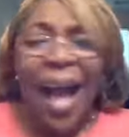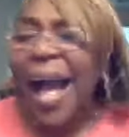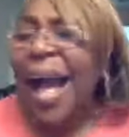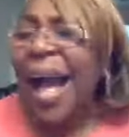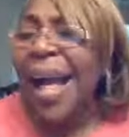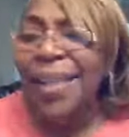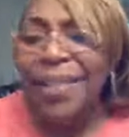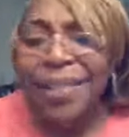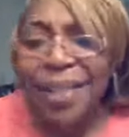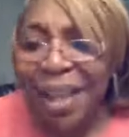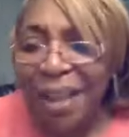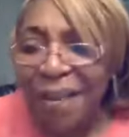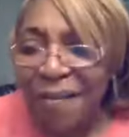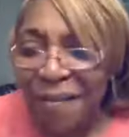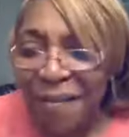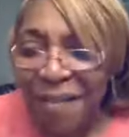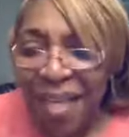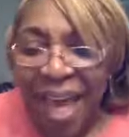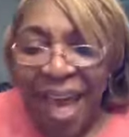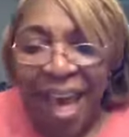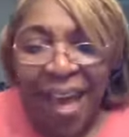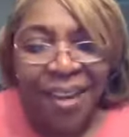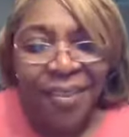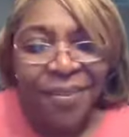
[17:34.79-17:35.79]
I
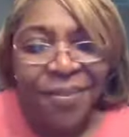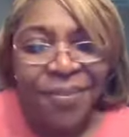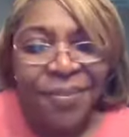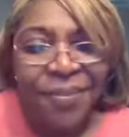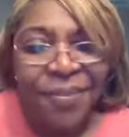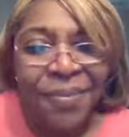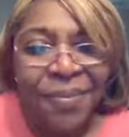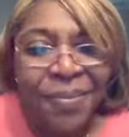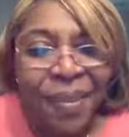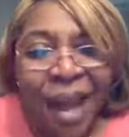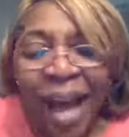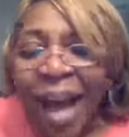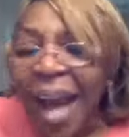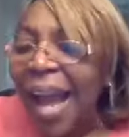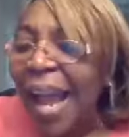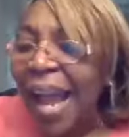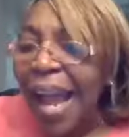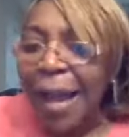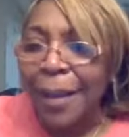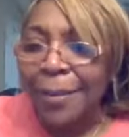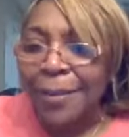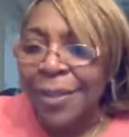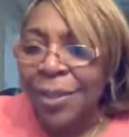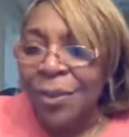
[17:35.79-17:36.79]
love that. I
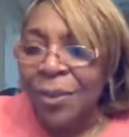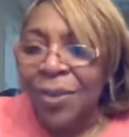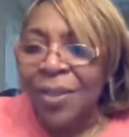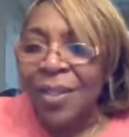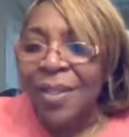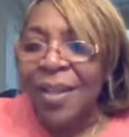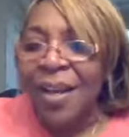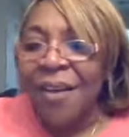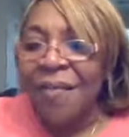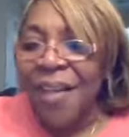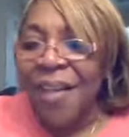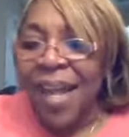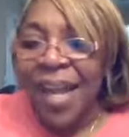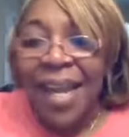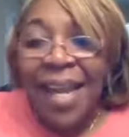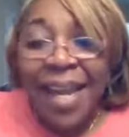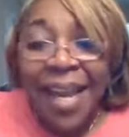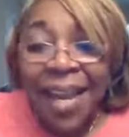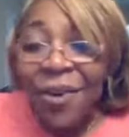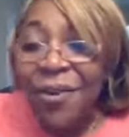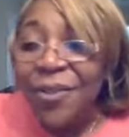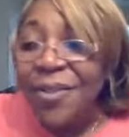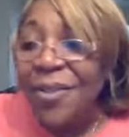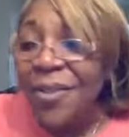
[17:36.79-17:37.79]
absolutely love that. And
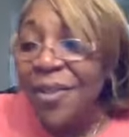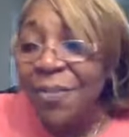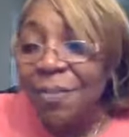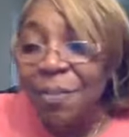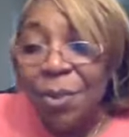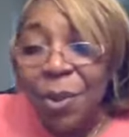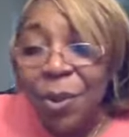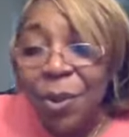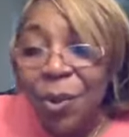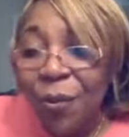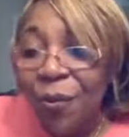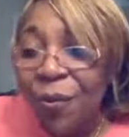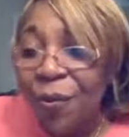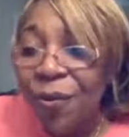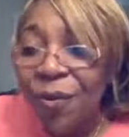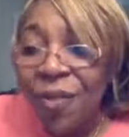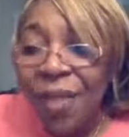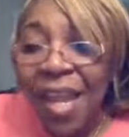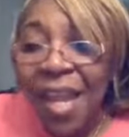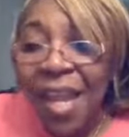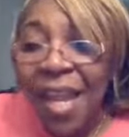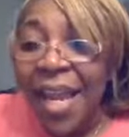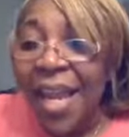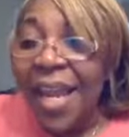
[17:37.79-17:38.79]
here's the
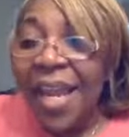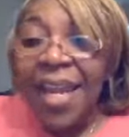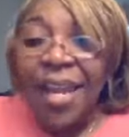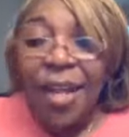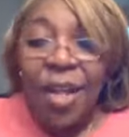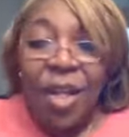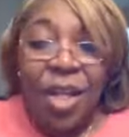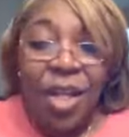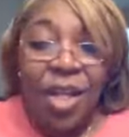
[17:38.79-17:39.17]
beautiful thing.